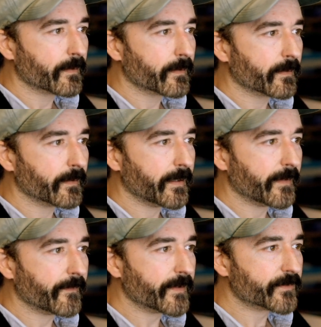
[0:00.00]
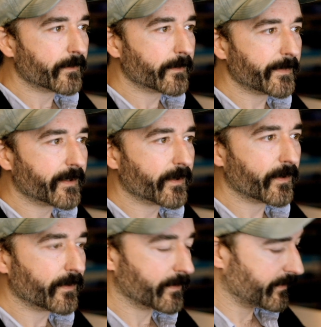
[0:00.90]
and this one will be
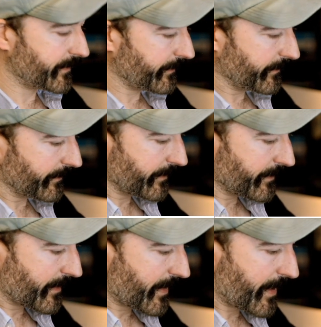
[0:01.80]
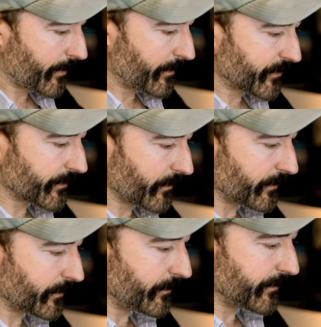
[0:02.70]
called
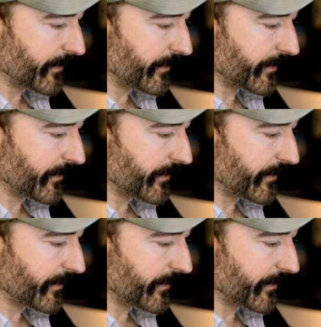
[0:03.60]
absolute